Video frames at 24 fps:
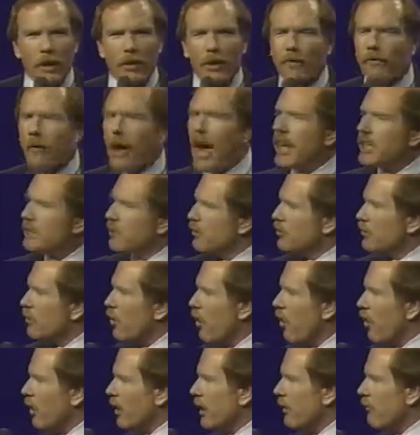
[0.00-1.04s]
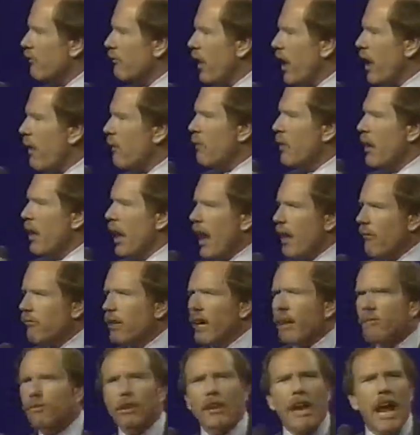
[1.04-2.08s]
The vast majority of them have
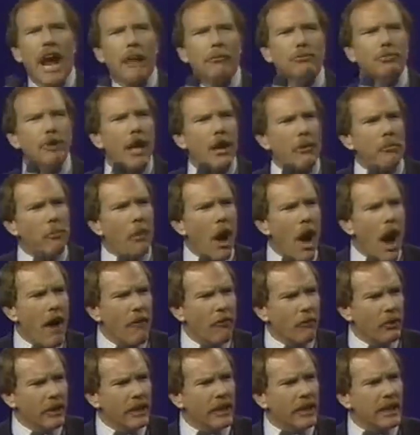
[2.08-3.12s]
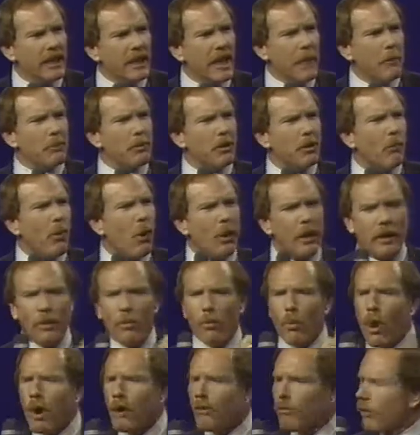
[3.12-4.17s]
lived in abject poverty, getting up in the
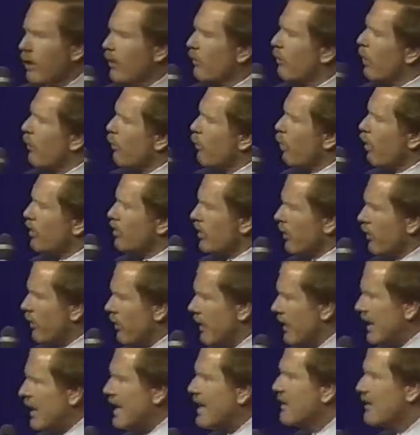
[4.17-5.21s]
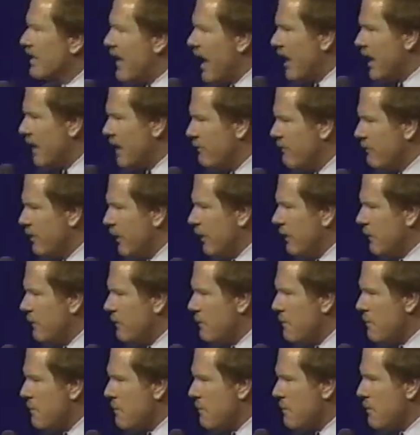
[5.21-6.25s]
morning wondering what they're going to eat that evening.
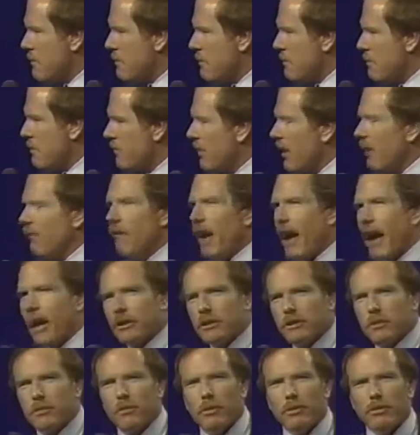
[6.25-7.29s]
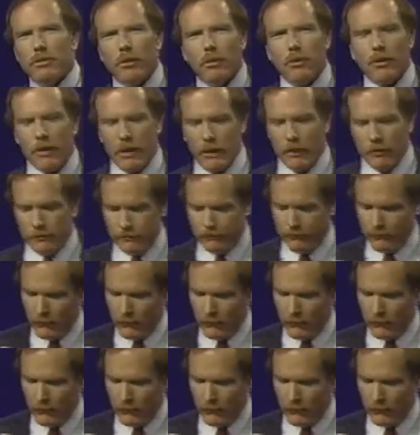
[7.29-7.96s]
The vast majority.